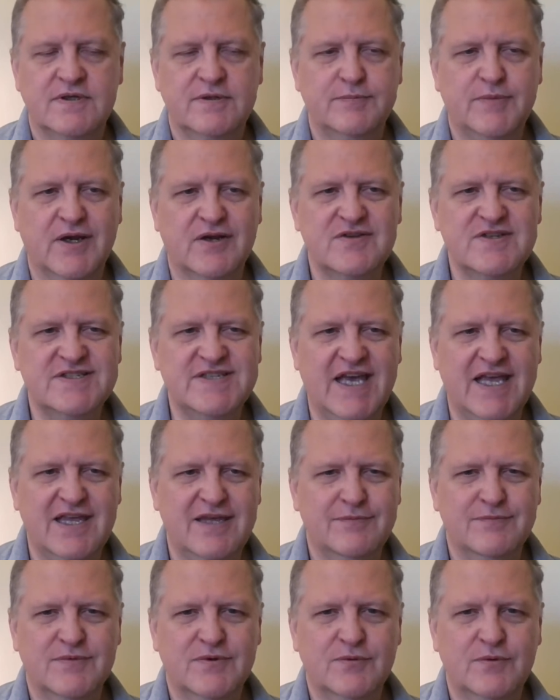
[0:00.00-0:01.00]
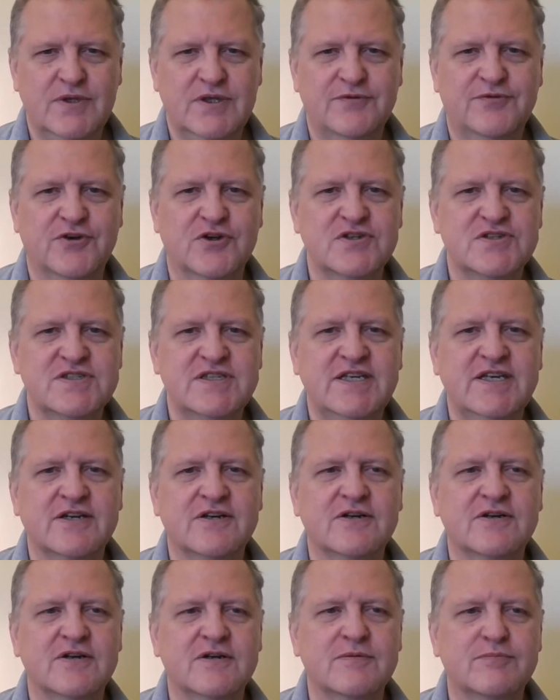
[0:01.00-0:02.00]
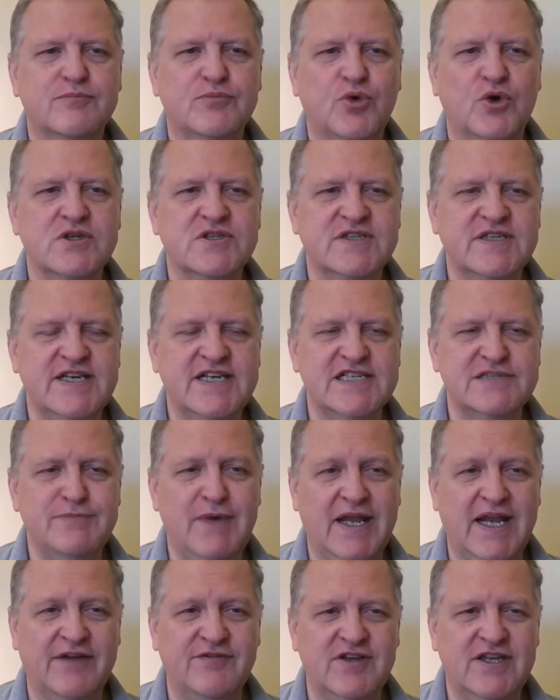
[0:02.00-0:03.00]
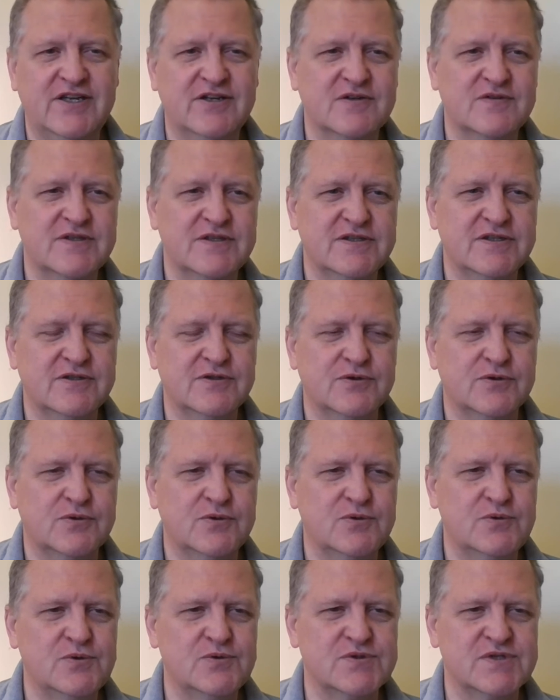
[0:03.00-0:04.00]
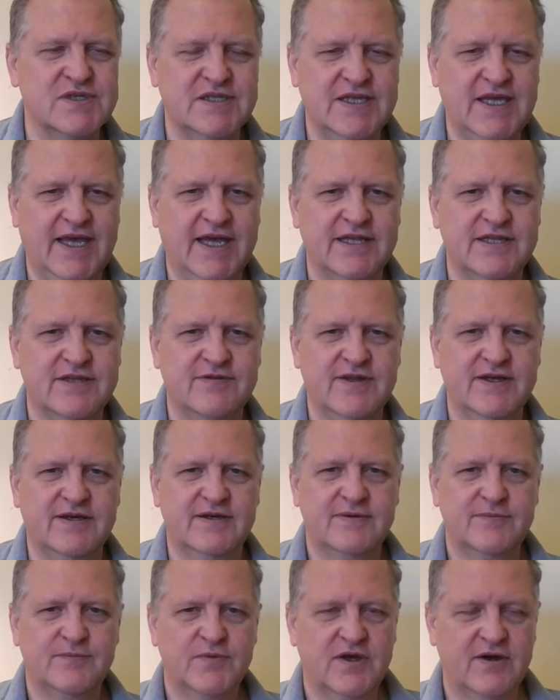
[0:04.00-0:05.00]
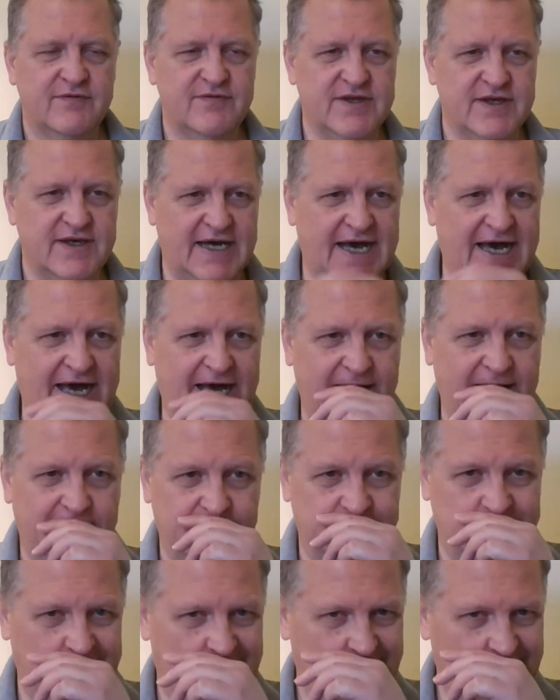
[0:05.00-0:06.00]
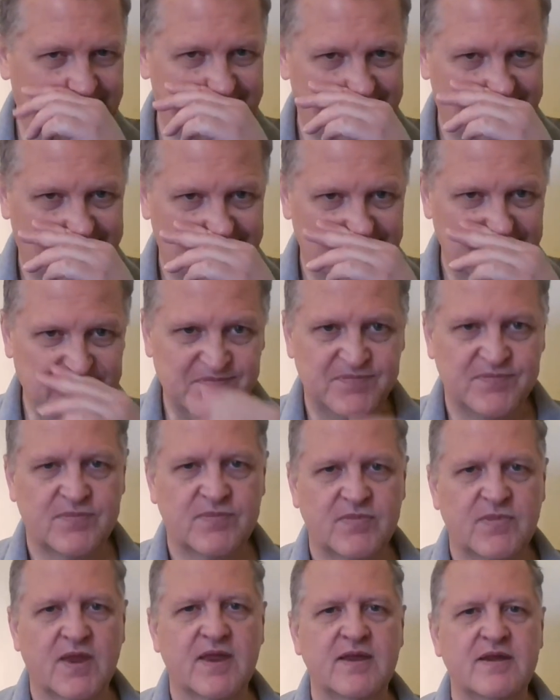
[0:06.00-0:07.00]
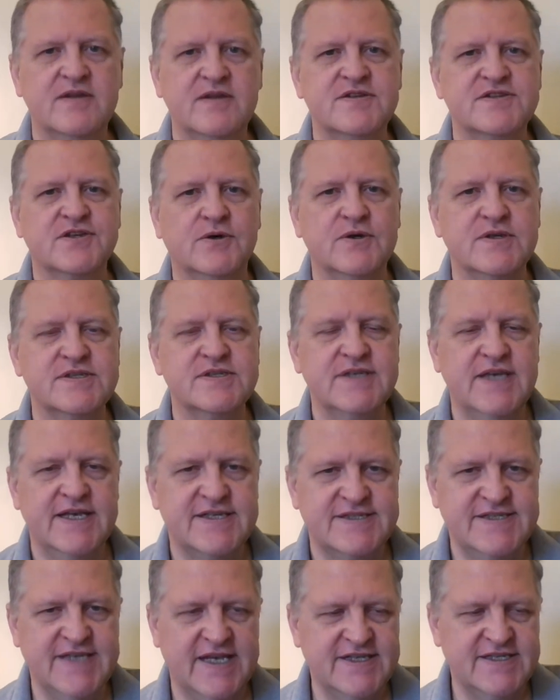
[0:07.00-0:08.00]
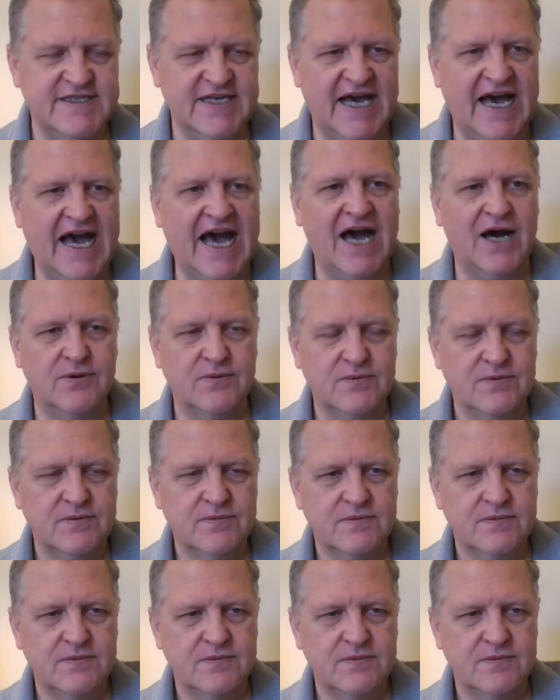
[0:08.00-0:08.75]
Barely say it. When you first hear Portuguese, you may not even hear the little oohs at the end of the ah, right? So it's essencial, ow,